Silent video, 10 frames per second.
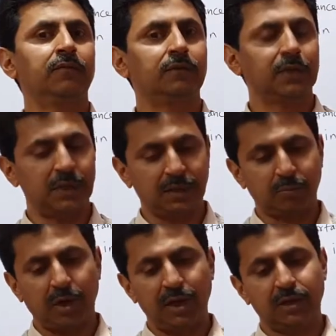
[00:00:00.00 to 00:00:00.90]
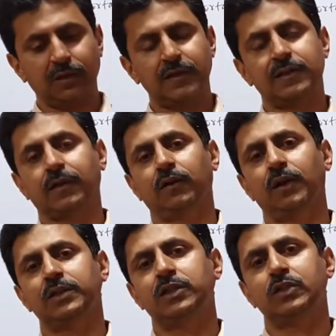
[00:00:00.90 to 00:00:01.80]
power electronics technology is
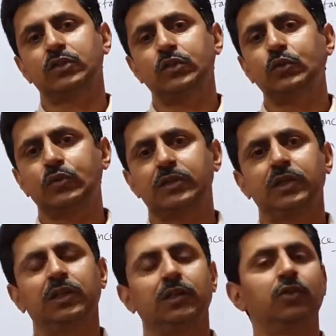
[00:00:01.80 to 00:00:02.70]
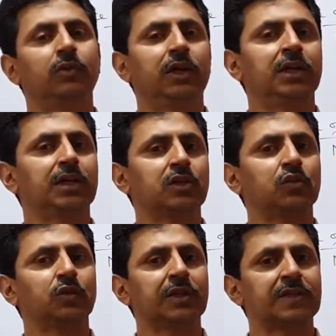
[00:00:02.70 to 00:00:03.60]
used in your induction cooking
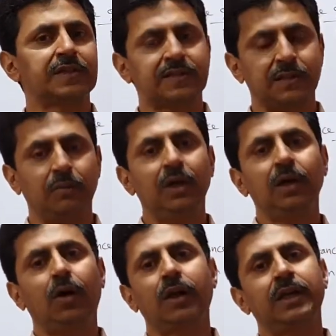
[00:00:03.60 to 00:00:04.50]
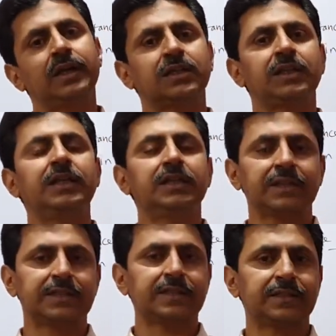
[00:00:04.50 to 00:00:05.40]
system or induction heating system.
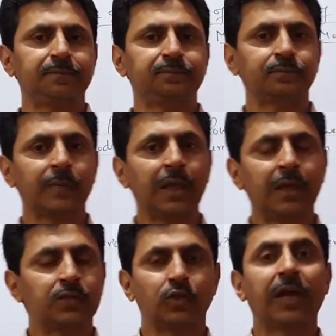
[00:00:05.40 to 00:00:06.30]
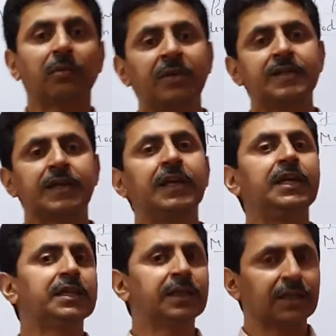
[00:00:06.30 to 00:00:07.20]
So that means heating
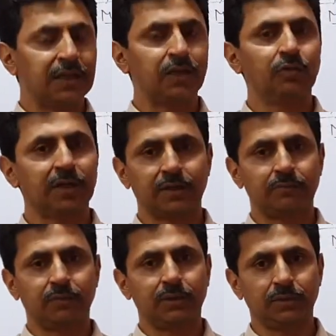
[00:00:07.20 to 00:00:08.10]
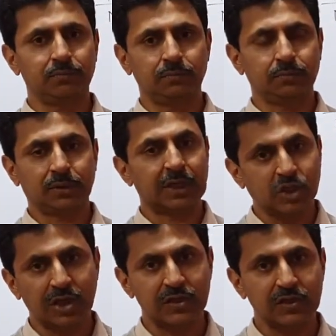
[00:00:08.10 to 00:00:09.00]
in your kitchens
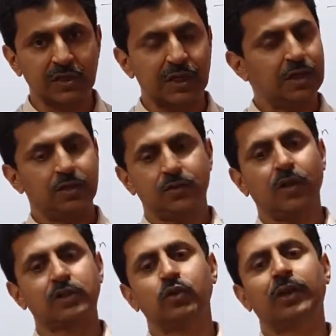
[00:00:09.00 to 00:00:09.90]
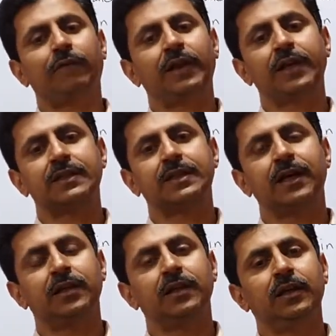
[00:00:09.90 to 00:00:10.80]
is also nowadays done
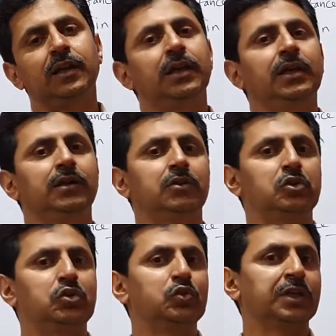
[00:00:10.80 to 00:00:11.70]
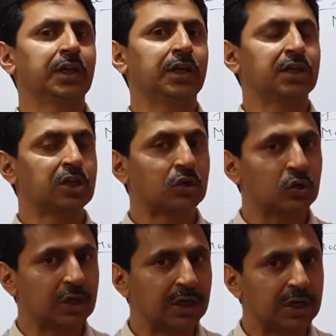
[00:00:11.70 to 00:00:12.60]
using induction
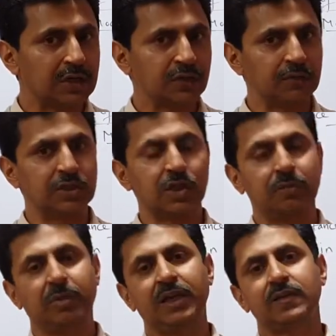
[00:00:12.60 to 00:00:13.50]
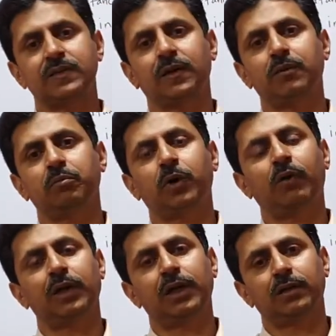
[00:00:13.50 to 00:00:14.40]
cookers, which are based on power
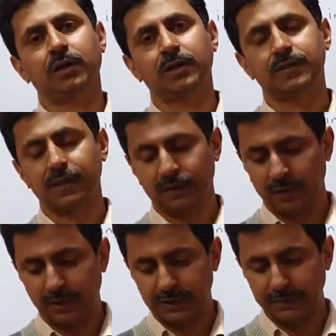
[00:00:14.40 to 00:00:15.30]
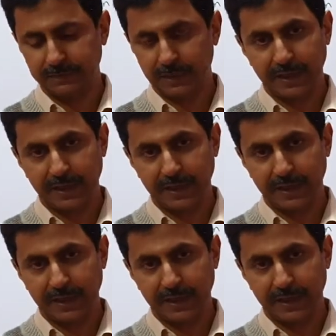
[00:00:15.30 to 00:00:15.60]
electronics technology, right?